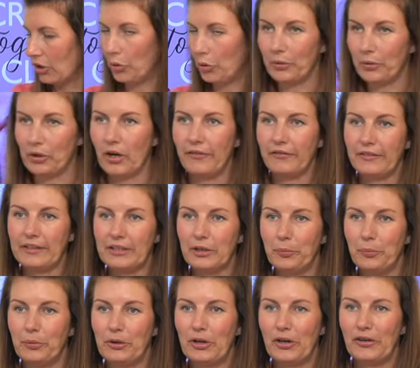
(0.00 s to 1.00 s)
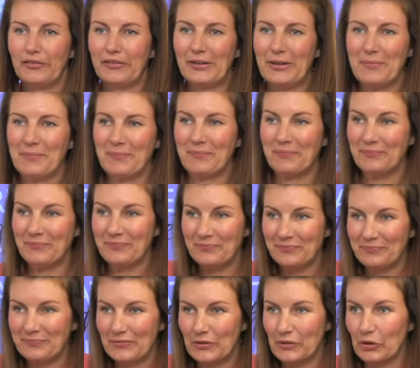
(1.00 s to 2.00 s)
Cup of coffee, cup of coffee.
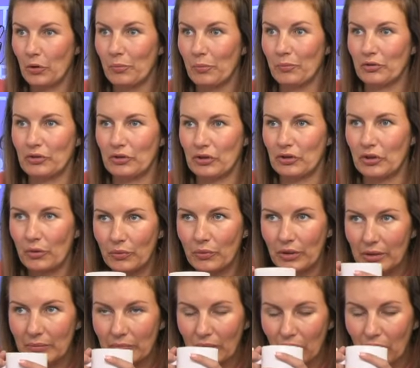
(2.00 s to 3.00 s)
So much to show you.